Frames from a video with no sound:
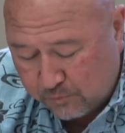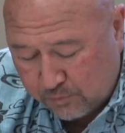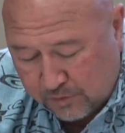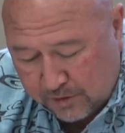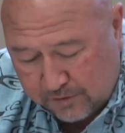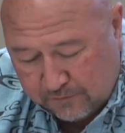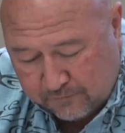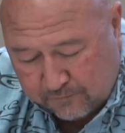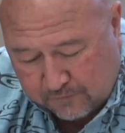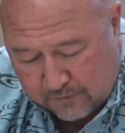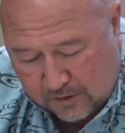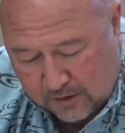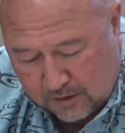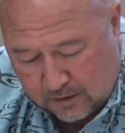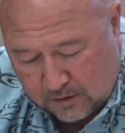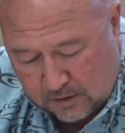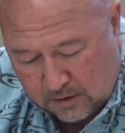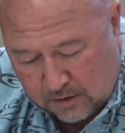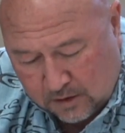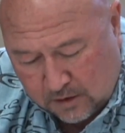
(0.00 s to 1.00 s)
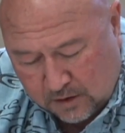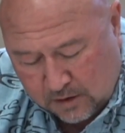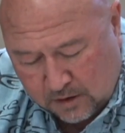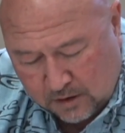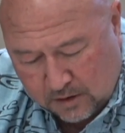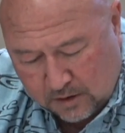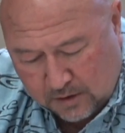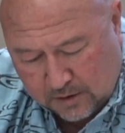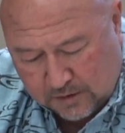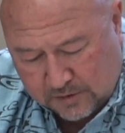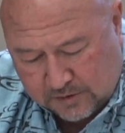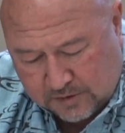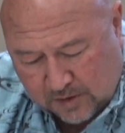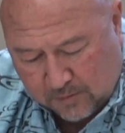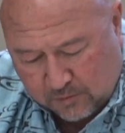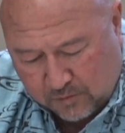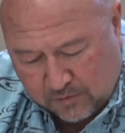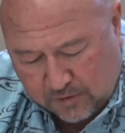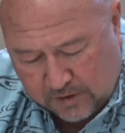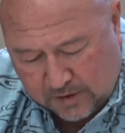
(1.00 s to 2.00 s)
Brief
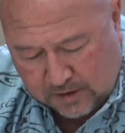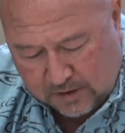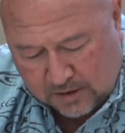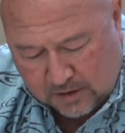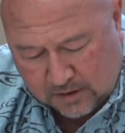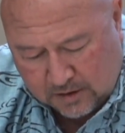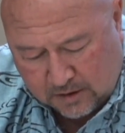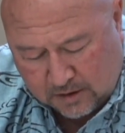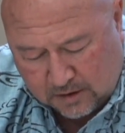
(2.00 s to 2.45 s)
summary.